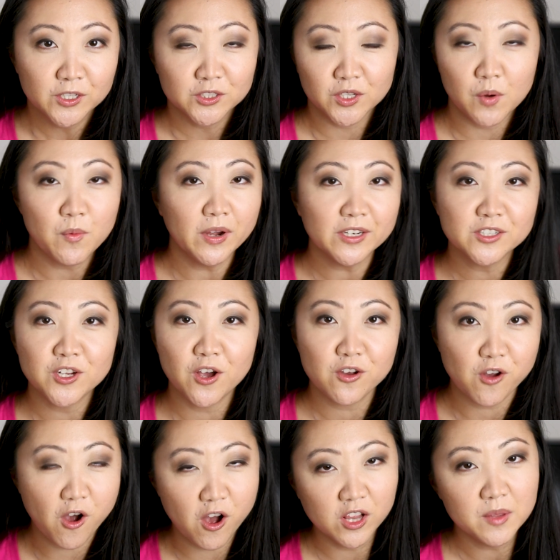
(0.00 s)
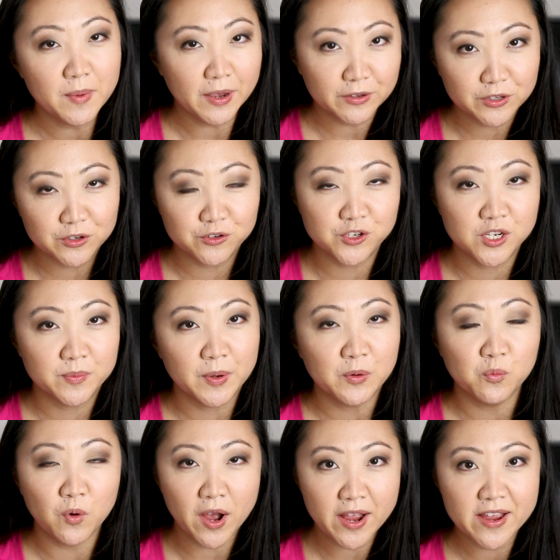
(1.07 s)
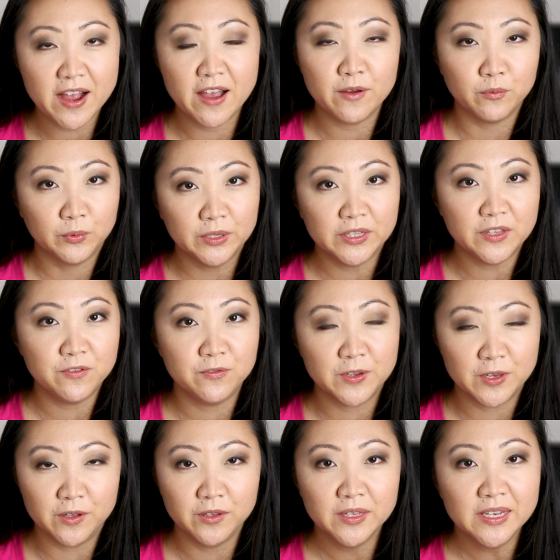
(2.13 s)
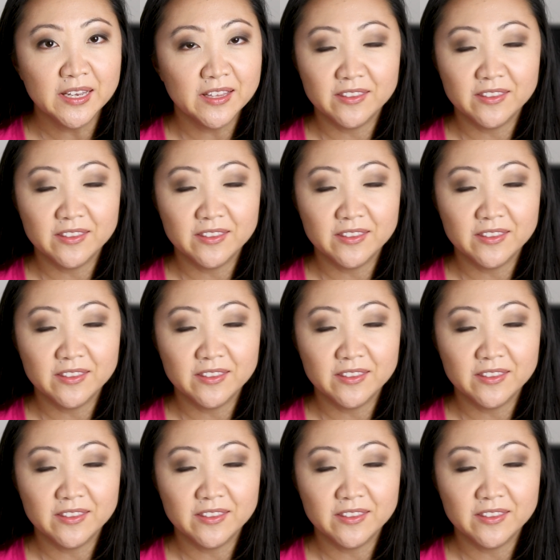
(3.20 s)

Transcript: So I want to talk all about YouTube and why I really feel